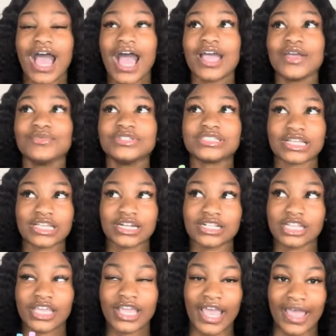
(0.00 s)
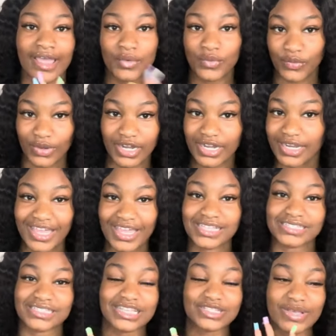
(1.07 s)
I was literally at work, okay?
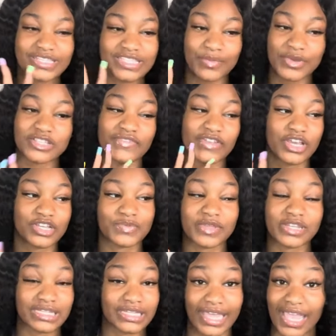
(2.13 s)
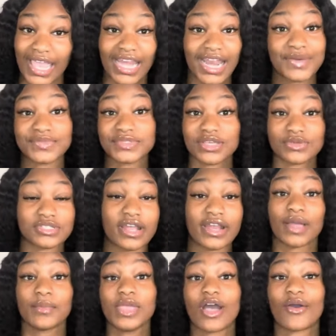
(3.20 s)
Cause that's why some of these videos be delayed. I'm so sorry,
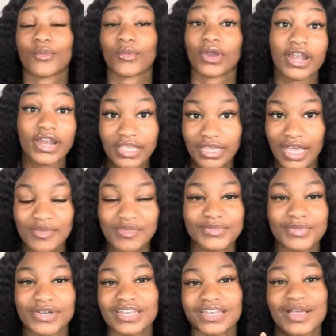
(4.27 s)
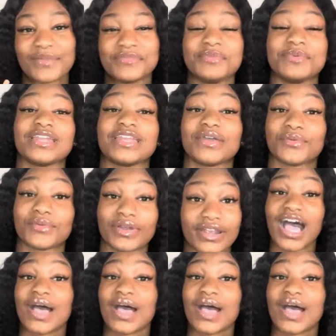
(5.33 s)
I'll be at work, y'all. I'll be putting in work.